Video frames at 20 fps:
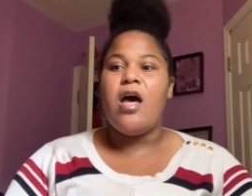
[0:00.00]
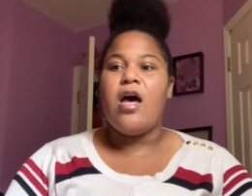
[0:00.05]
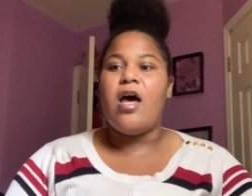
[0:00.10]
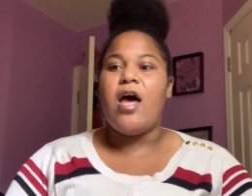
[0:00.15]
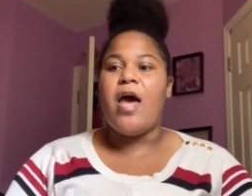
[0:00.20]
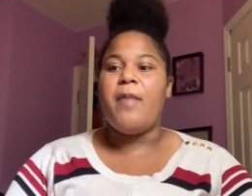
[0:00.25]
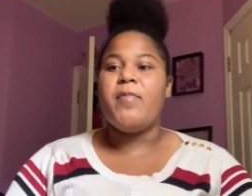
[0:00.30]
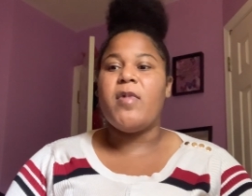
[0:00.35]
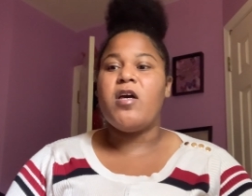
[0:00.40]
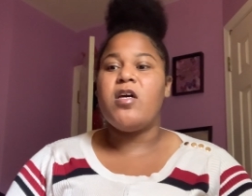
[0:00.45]

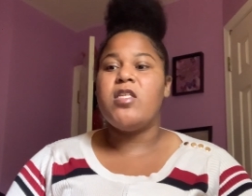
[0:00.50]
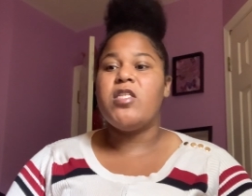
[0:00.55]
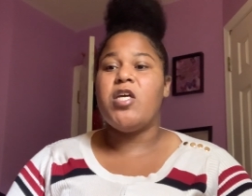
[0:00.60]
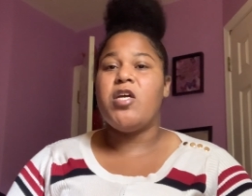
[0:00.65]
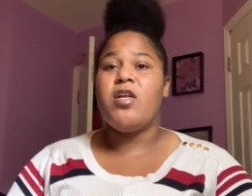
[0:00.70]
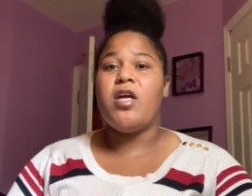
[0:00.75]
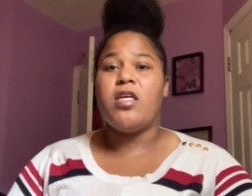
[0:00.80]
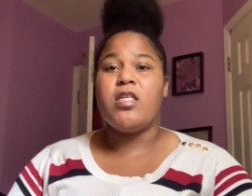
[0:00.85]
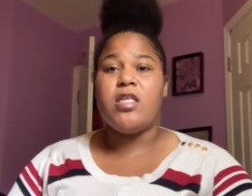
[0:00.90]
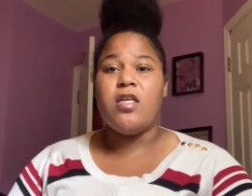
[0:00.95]
I'm not going to tell you
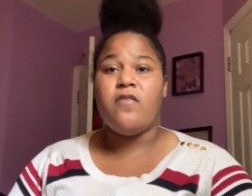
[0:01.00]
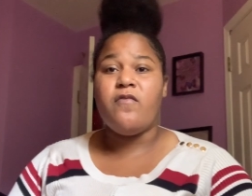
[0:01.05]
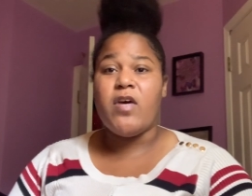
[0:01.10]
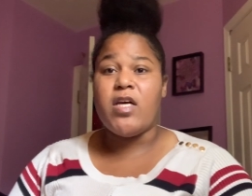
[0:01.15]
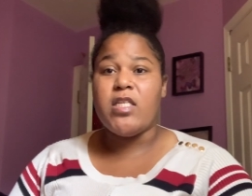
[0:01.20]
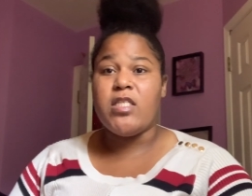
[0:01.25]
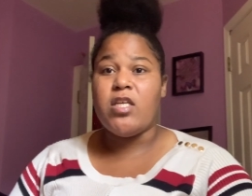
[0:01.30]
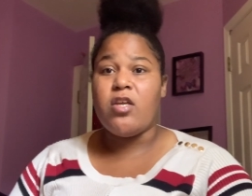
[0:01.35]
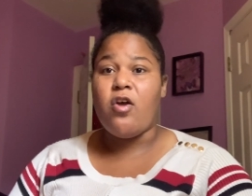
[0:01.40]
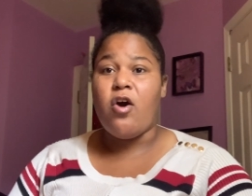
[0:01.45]
not to
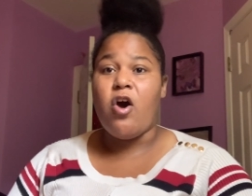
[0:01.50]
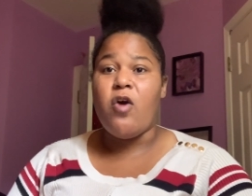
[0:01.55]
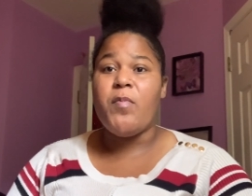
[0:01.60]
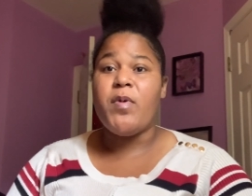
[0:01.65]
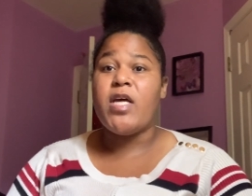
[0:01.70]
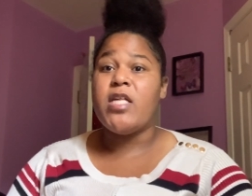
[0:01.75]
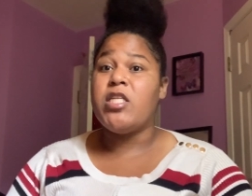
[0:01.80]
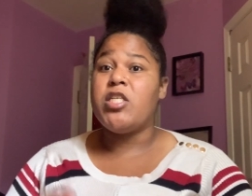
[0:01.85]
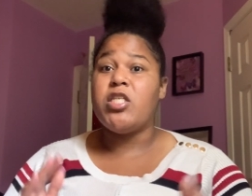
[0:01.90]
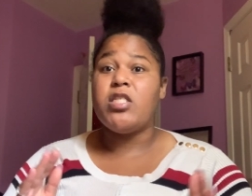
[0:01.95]
invest at all,
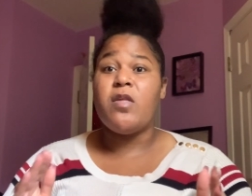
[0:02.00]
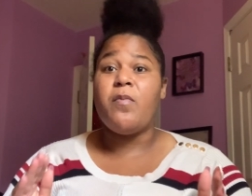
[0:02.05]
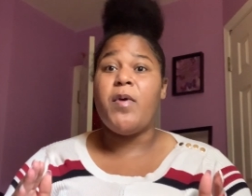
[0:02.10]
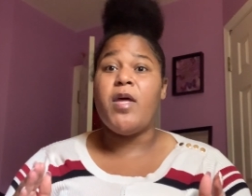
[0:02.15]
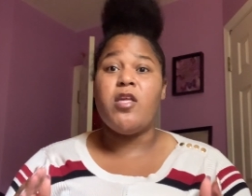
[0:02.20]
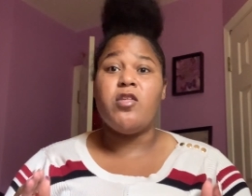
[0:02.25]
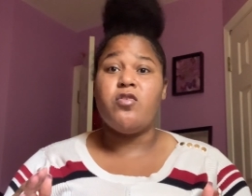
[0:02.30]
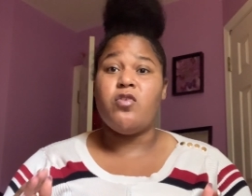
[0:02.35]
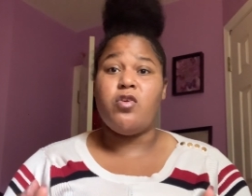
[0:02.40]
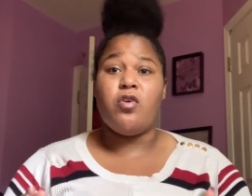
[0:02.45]
because it just
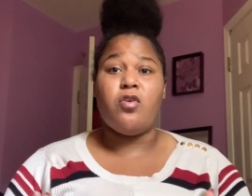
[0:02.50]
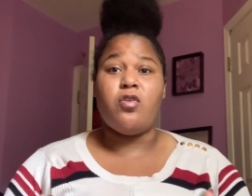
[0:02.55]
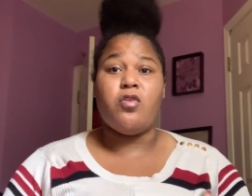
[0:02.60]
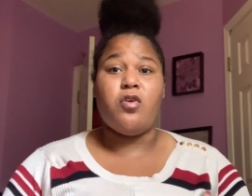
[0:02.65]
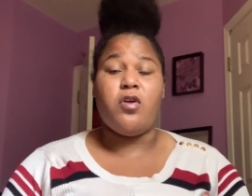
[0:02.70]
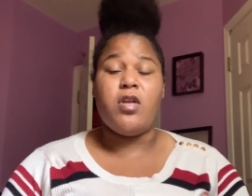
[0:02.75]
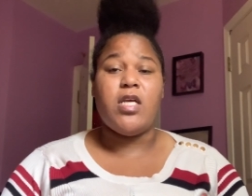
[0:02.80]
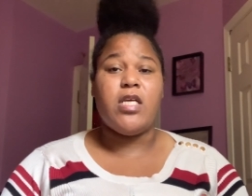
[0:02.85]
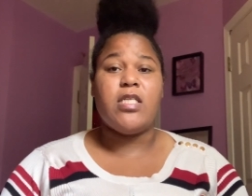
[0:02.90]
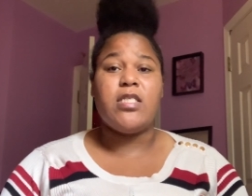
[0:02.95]
depends on your
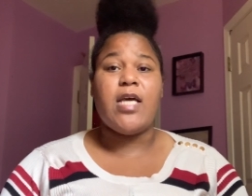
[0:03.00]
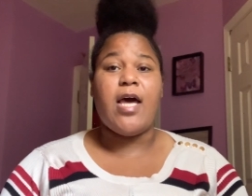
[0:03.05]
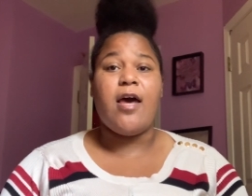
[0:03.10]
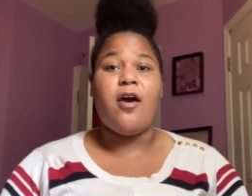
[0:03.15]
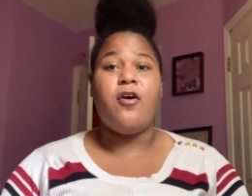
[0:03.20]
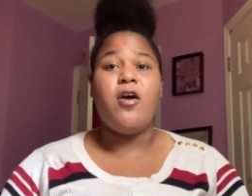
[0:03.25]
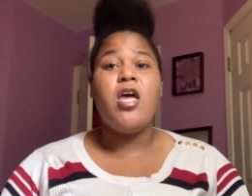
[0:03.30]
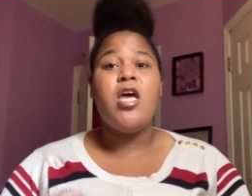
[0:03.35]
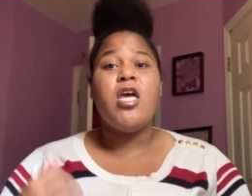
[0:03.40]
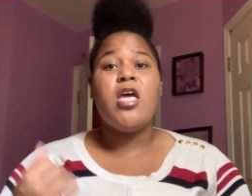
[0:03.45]
learning style.